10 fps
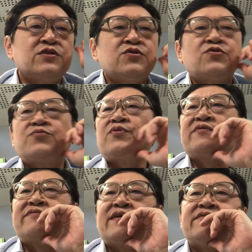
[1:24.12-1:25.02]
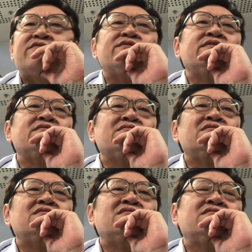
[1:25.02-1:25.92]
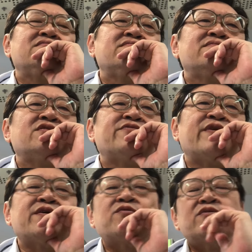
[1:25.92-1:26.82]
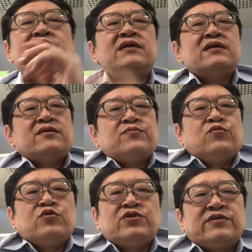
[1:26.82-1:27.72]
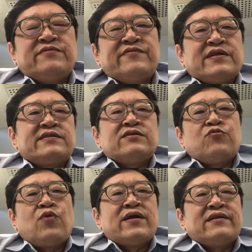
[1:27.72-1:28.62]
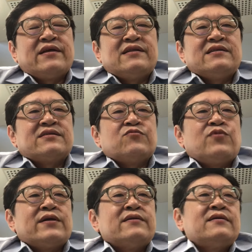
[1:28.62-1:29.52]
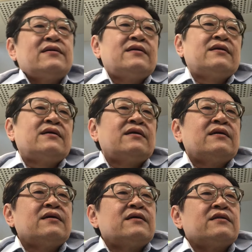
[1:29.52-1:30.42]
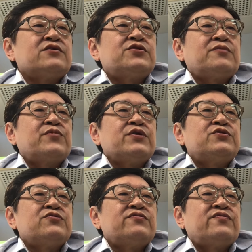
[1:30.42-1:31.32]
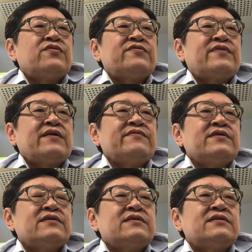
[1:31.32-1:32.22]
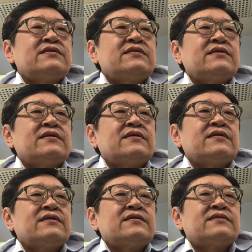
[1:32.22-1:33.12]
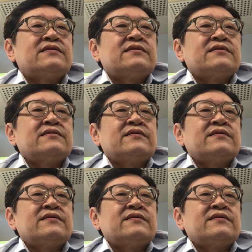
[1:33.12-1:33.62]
0.53, not very good. Most investors want at least a 1. The Sharpe ratio for 5 years is